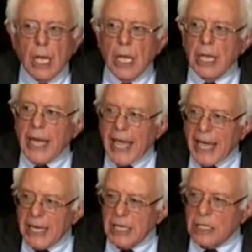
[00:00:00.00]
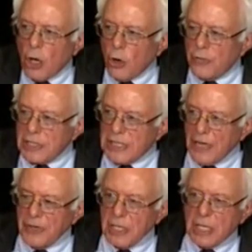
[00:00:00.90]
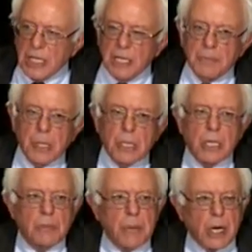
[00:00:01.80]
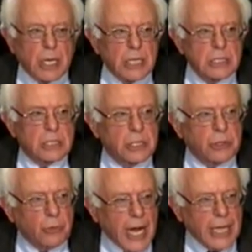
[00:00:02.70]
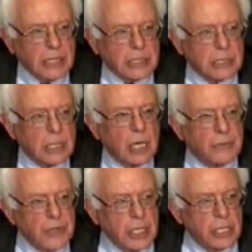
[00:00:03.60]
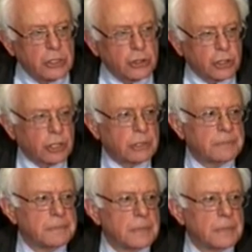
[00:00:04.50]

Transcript: It added over 17 million Americans to the ranks of the insured.